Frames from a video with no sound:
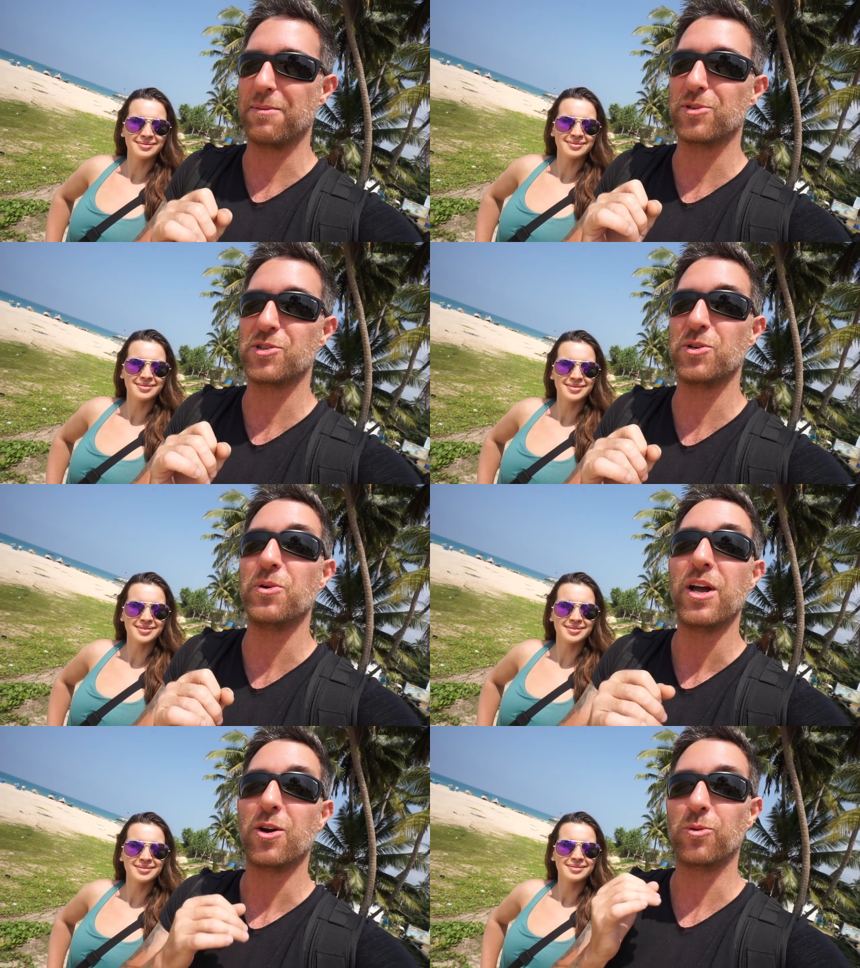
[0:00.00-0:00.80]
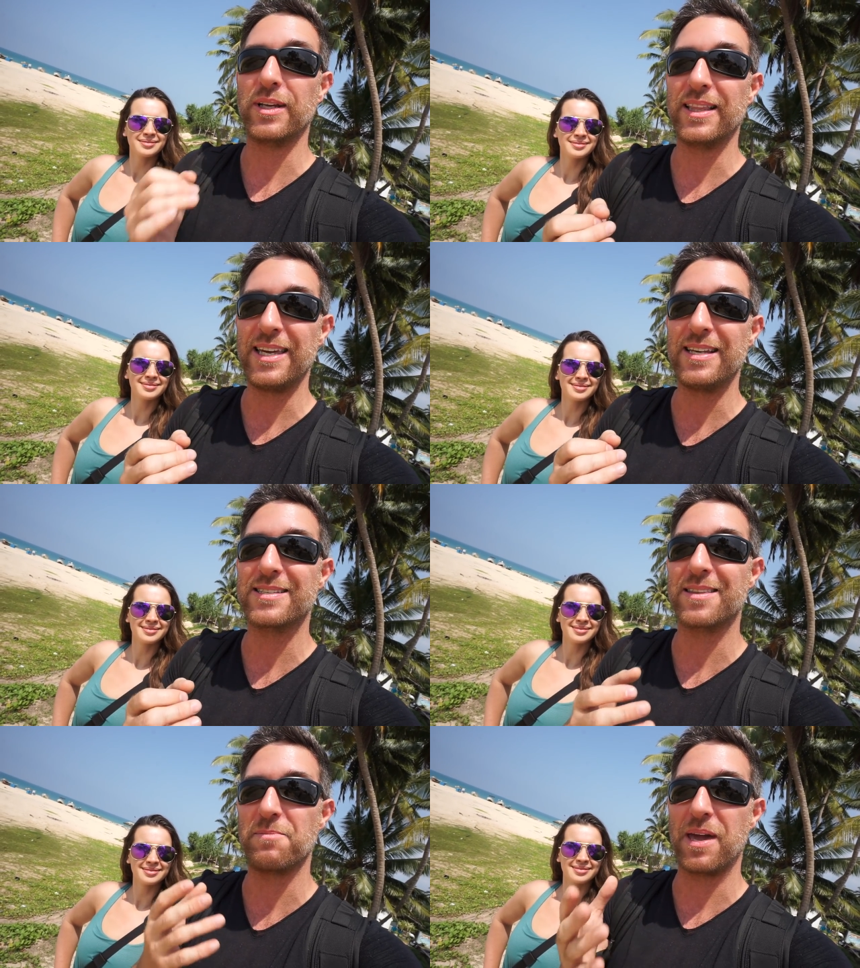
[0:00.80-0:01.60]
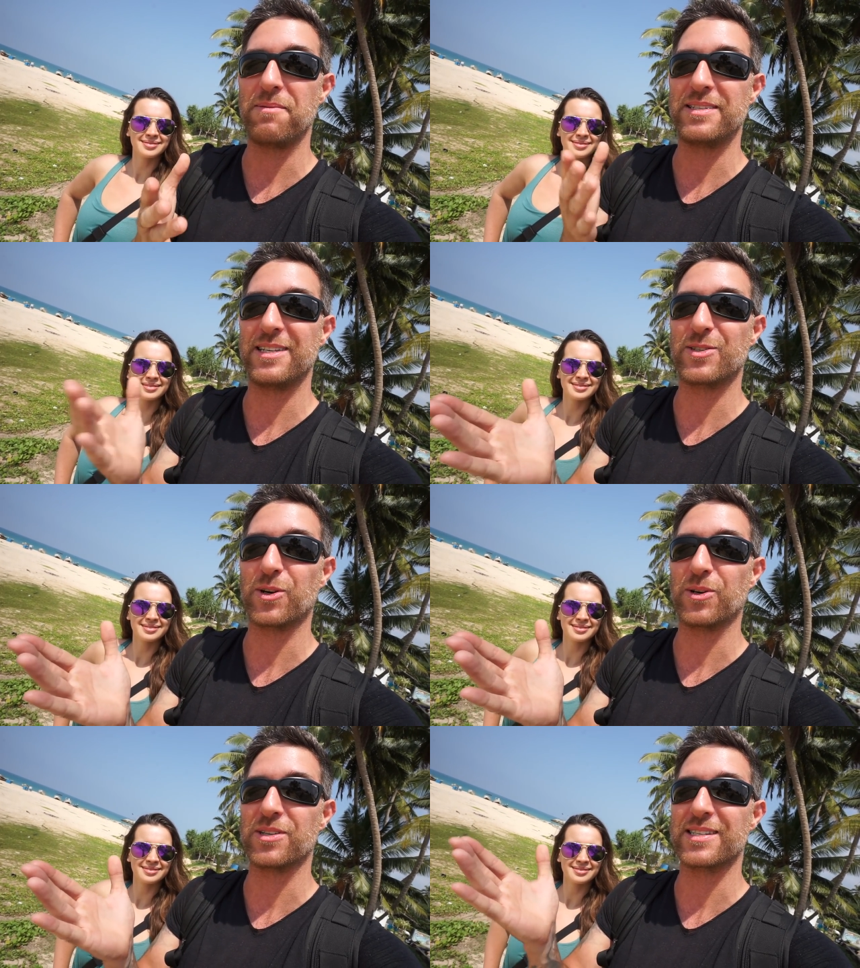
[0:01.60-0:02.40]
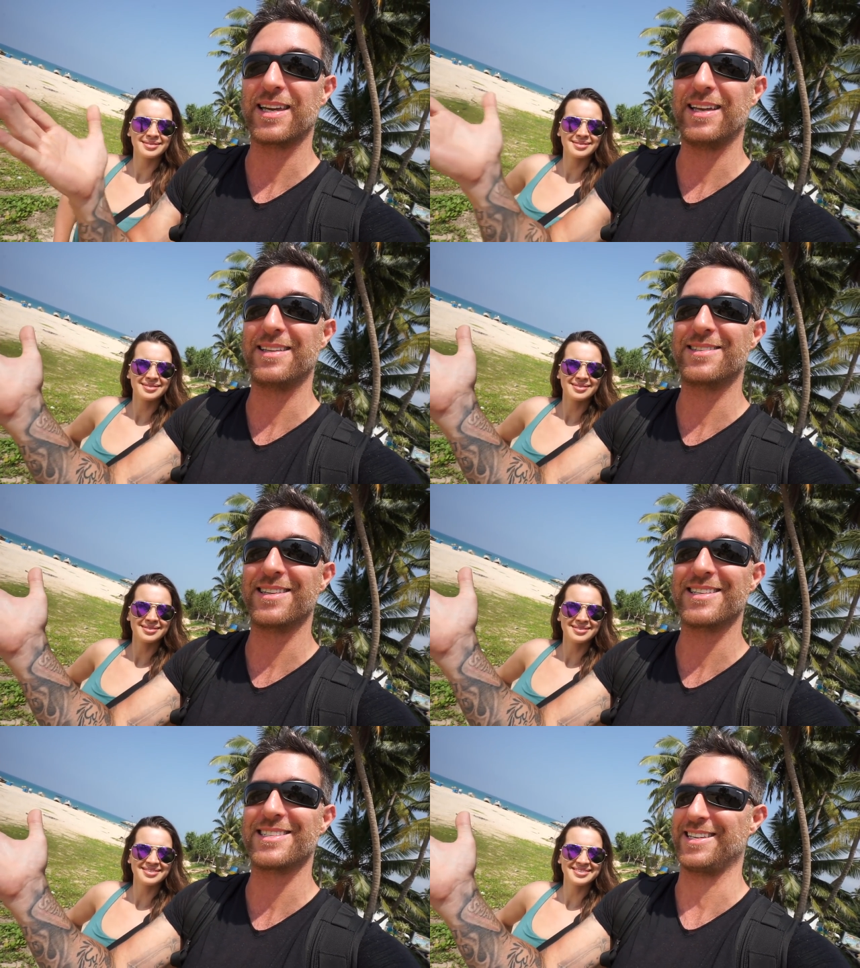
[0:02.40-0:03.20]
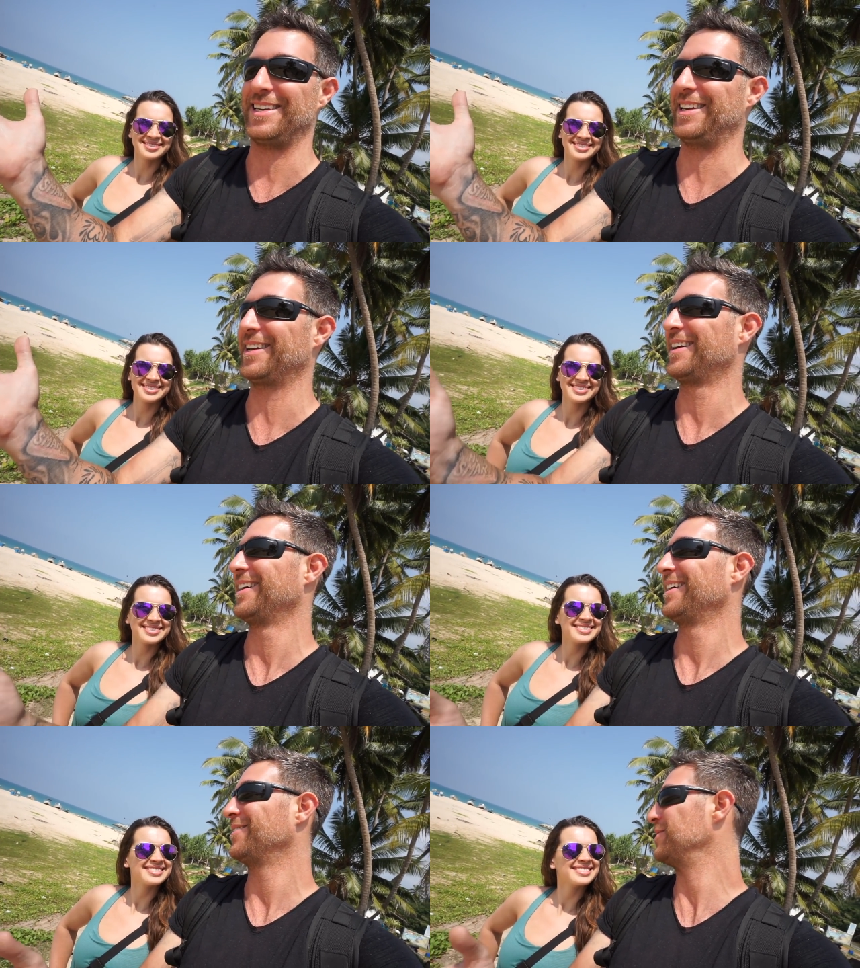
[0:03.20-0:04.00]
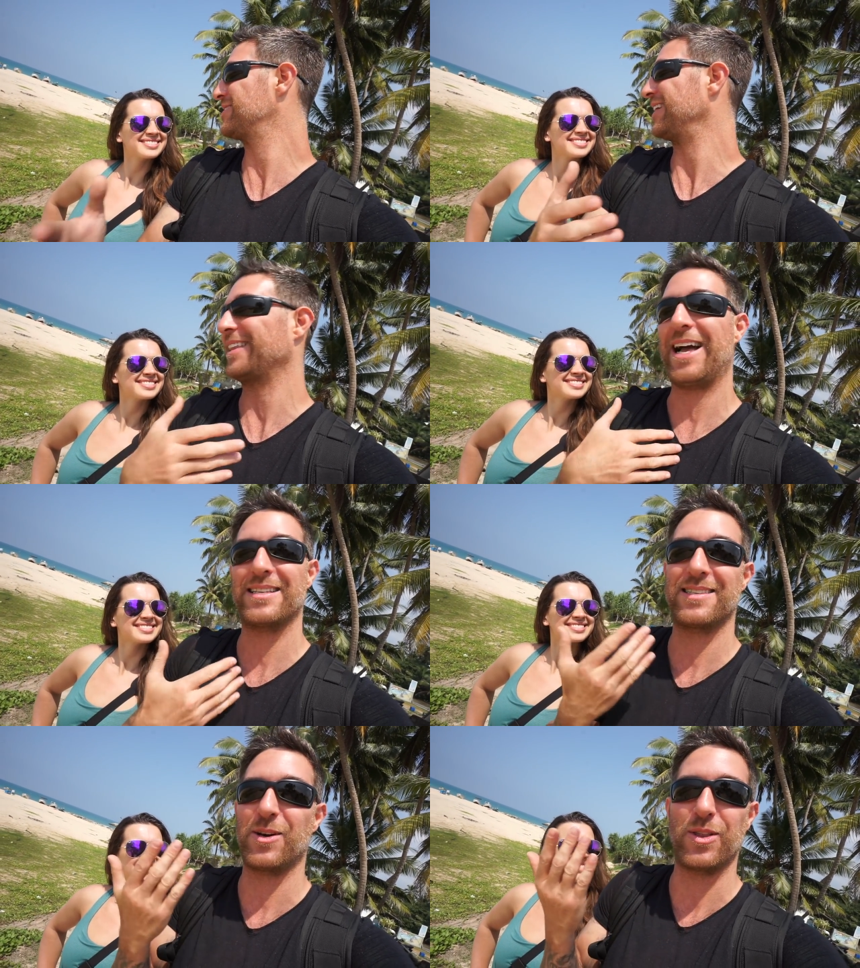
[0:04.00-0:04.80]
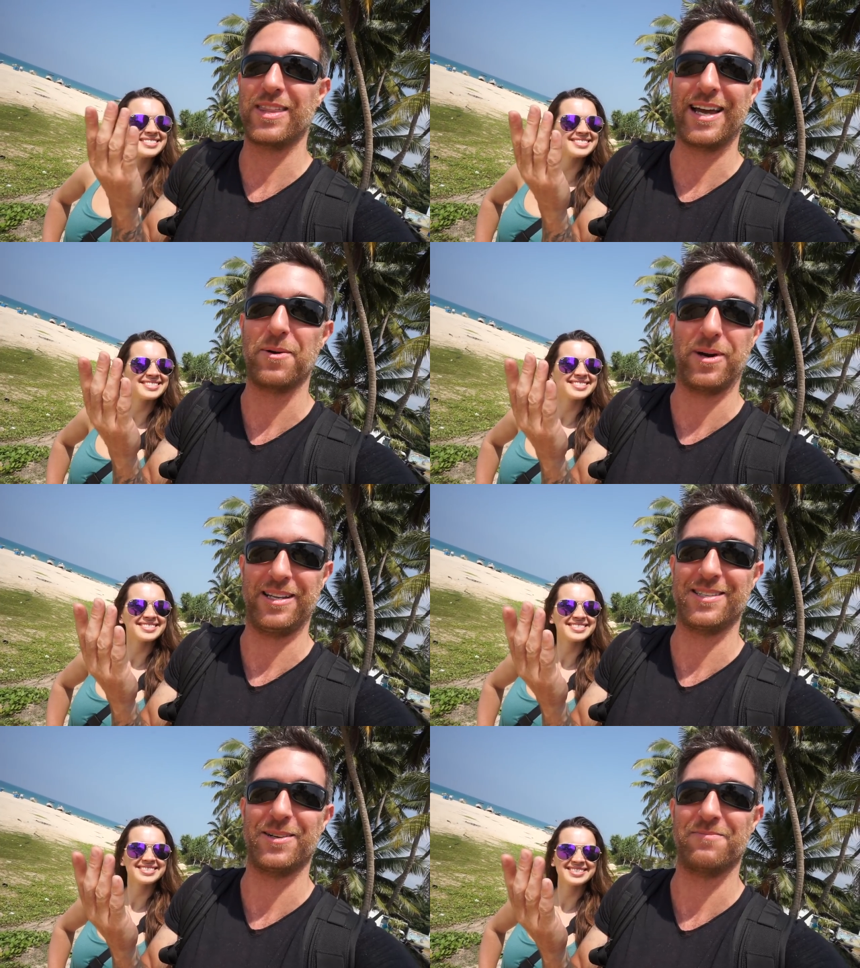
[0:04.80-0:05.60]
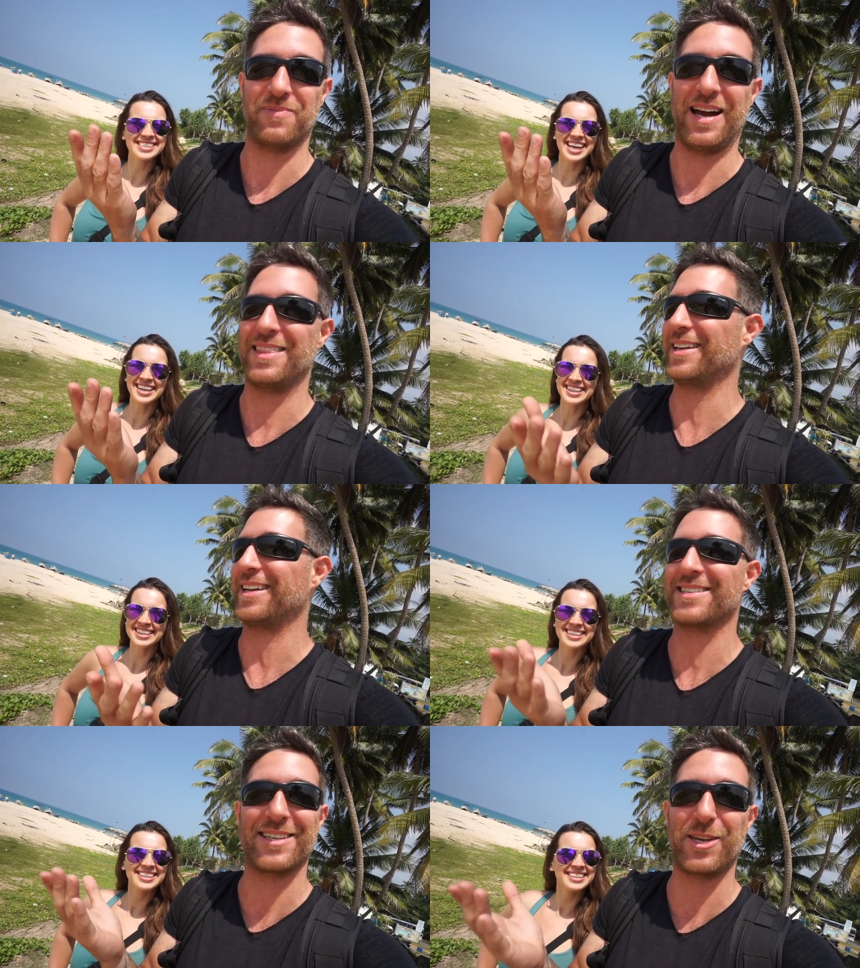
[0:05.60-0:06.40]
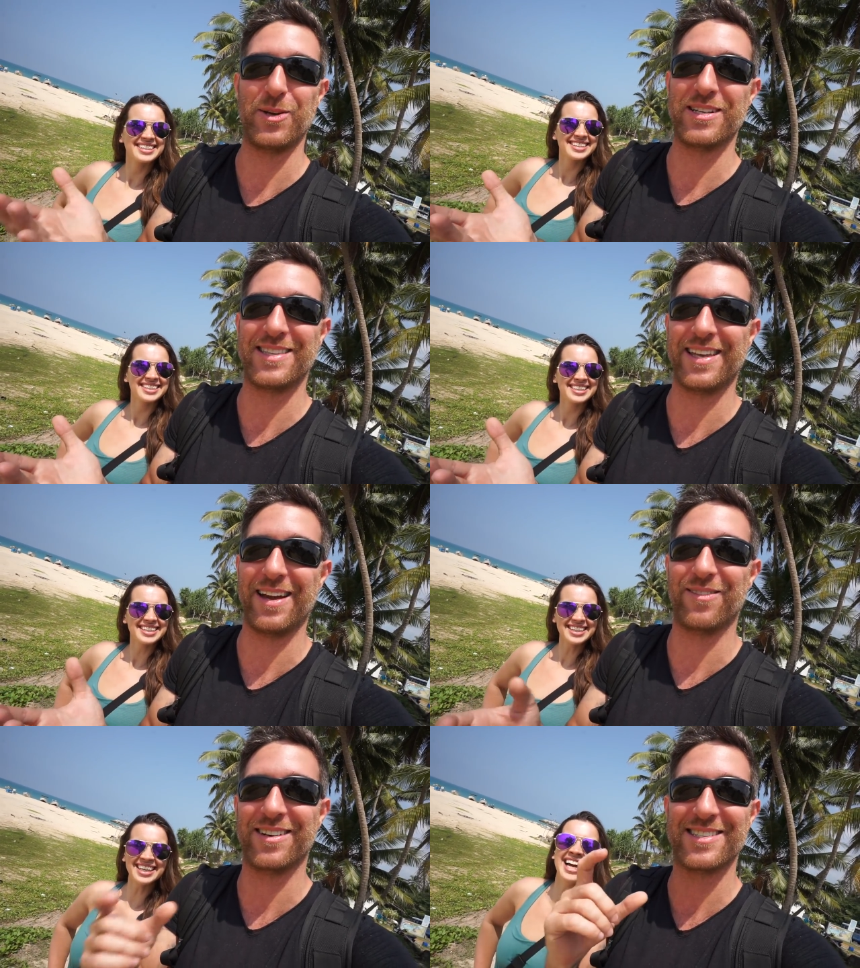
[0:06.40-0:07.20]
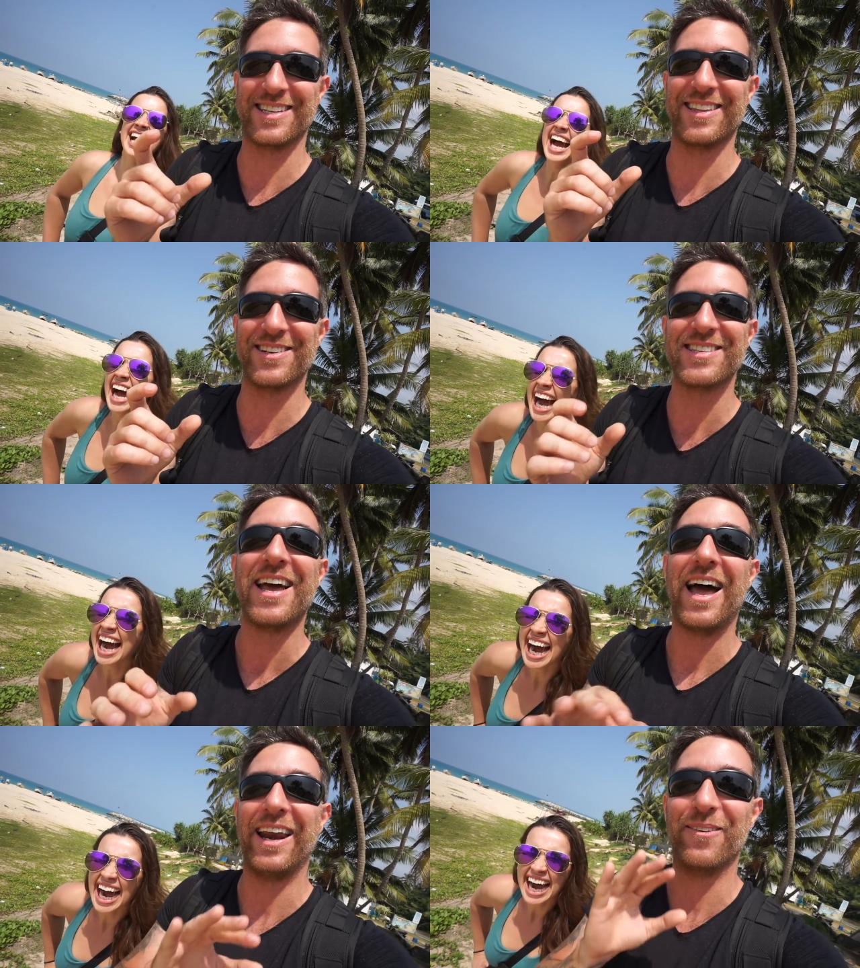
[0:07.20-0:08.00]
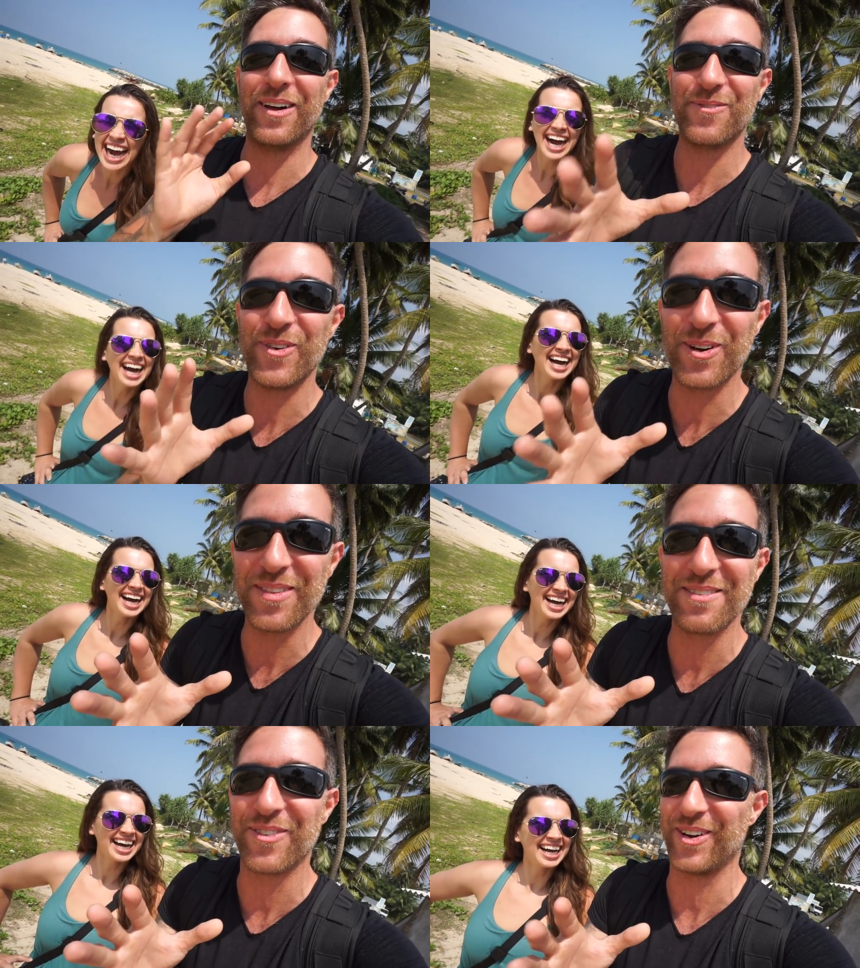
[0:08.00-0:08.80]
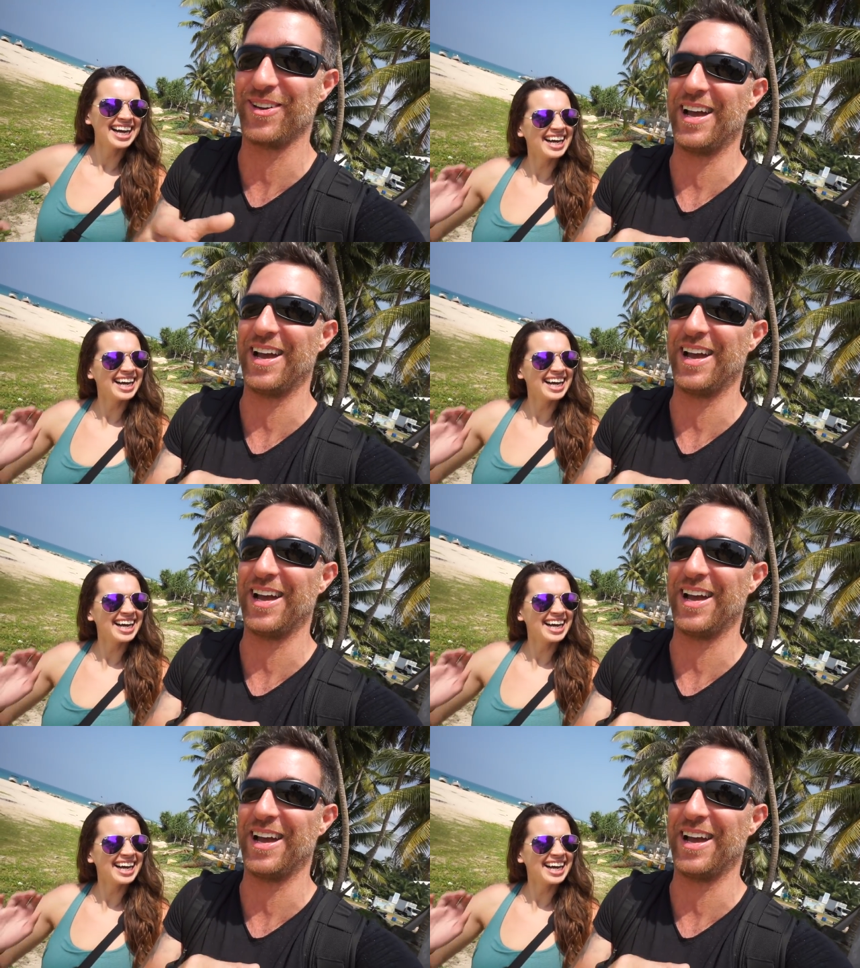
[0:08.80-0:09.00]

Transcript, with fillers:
Speaker 1: able to release the baby sea turtles into the sea. Which, like, that's the only thing I want to do. I think that's the cutest thing ever to see those, and I want to film them for you